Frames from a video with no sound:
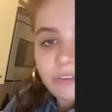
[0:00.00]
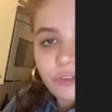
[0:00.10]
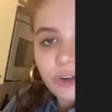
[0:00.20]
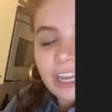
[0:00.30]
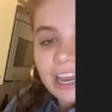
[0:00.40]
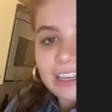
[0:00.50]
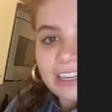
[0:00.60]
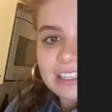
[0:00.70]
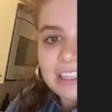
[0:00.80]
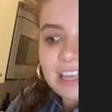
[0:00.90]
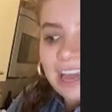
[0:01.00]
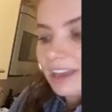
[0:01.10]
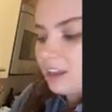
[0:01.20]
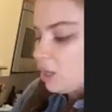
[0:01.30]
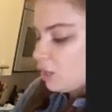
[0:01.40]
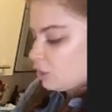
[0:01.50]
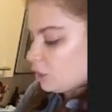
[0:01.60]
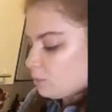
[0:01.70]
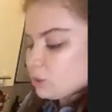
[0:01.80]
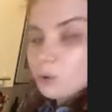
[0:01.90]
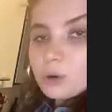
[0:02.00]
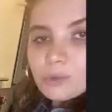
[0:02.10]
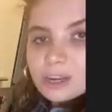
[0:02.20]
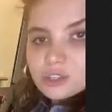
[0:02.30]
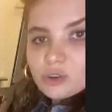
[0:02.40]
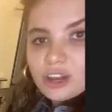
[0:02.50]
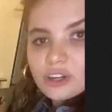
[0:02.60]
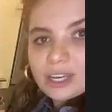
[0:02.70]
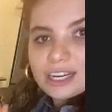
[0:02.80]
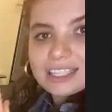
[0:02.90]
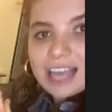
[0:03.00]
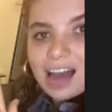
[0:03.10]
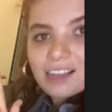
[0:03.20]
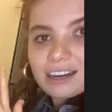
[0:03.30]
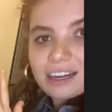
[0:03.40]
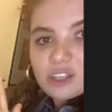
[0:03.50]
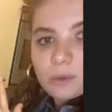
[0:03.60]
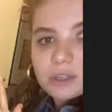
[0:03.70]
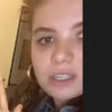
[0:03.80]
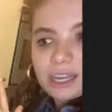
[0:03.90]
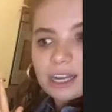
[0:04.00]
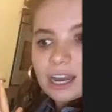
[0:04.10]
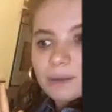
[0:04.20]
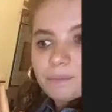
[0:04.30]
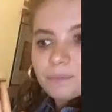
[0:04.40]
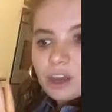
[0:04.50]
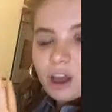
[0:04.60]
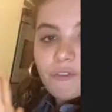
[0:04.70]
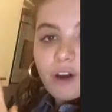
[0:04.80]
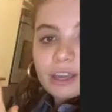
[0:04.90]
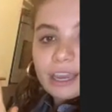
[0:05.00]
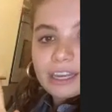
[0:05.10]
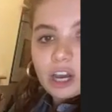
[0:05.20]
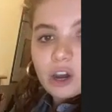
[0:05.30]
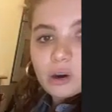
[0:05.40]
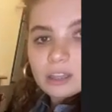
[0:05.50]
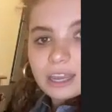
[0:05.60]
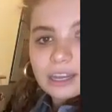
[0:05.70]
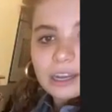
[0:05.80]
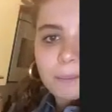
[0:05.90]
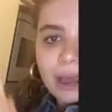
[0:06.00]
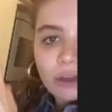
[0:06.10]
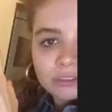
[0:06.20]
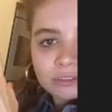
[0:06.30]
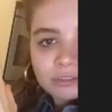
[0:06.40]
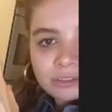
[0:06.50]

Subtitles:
for getting it to that, you know, when you go to a restaurant, you get a salad and it's almost like a volcano or like a mountain.